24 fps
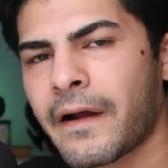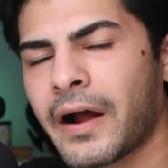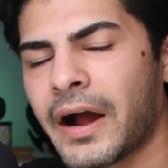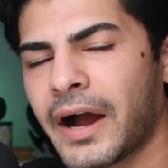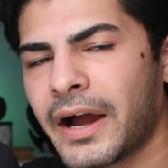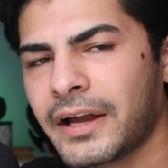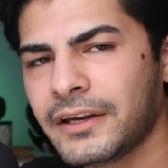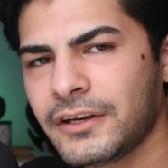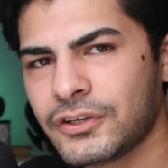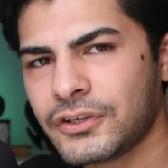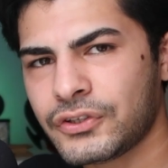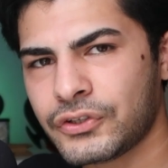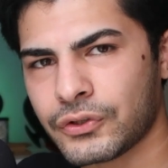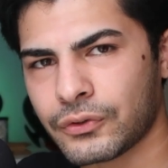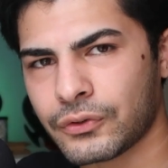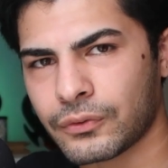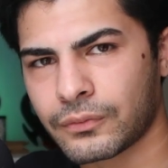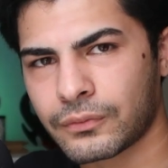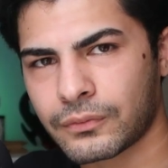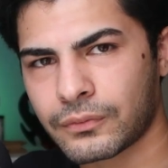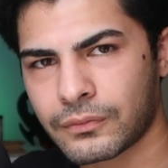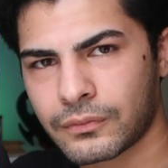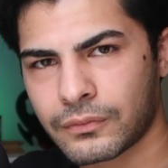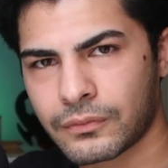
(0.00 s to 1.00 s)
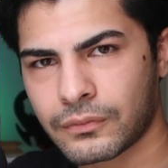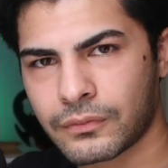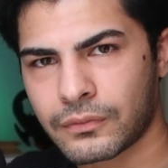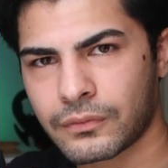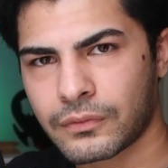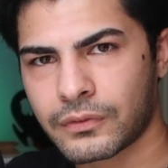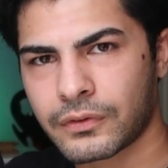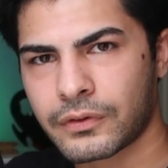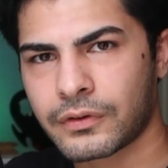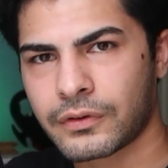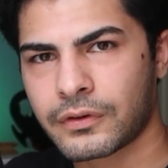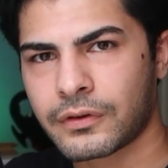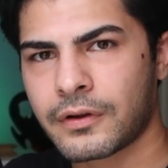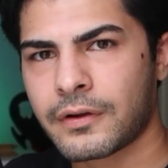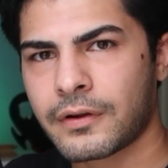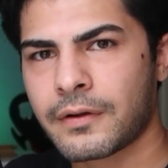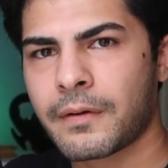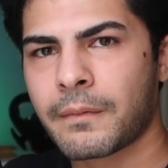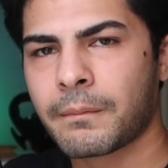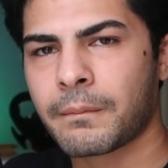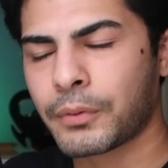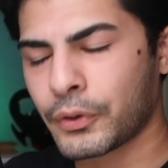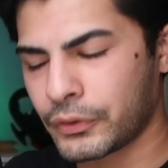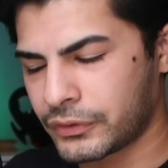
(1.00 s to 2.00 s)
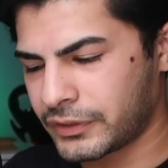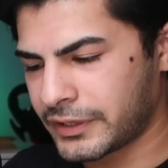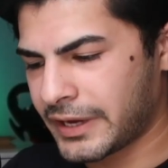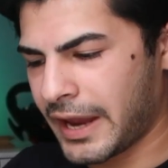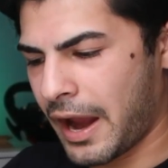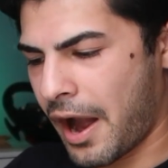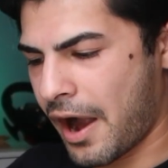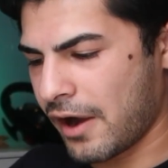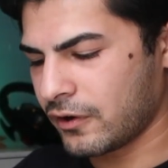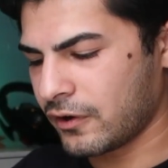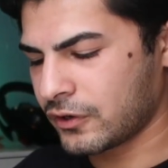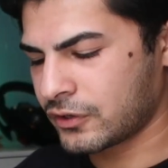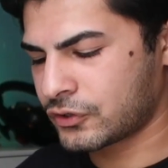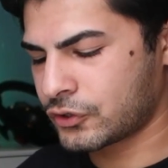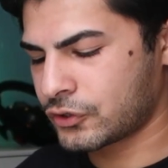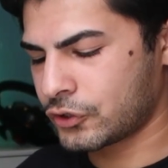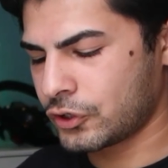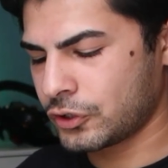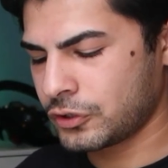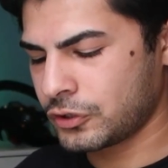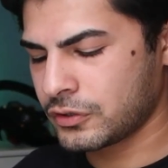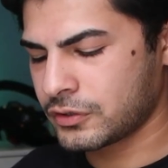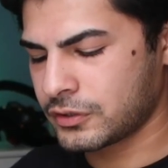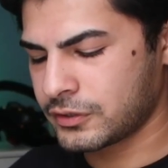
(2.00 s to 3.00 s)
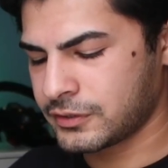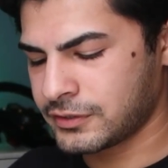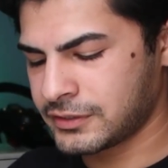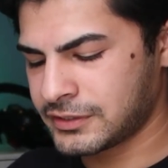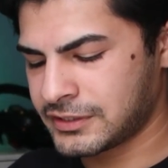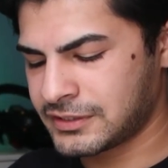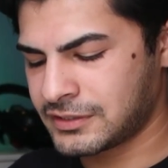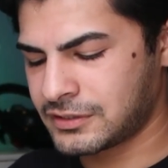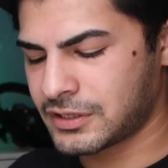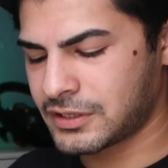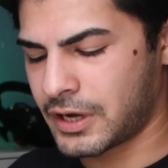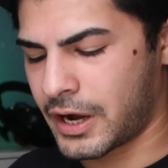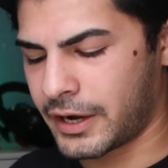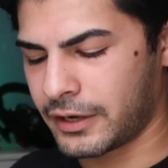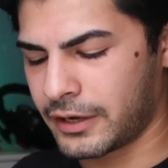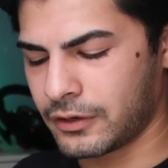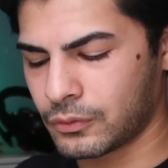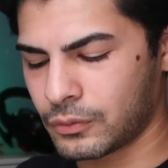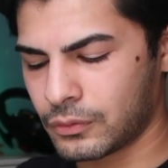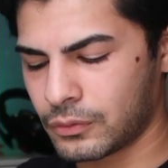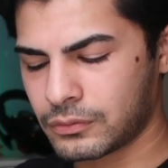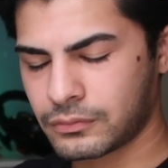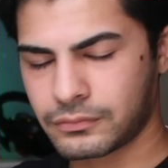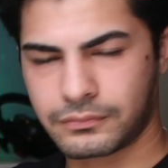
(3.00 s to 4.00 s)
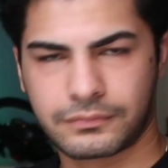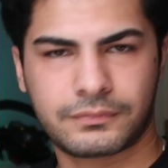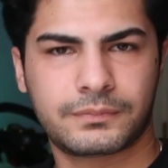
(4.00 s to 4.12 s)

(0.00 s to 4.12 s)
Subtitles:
I need to put character style.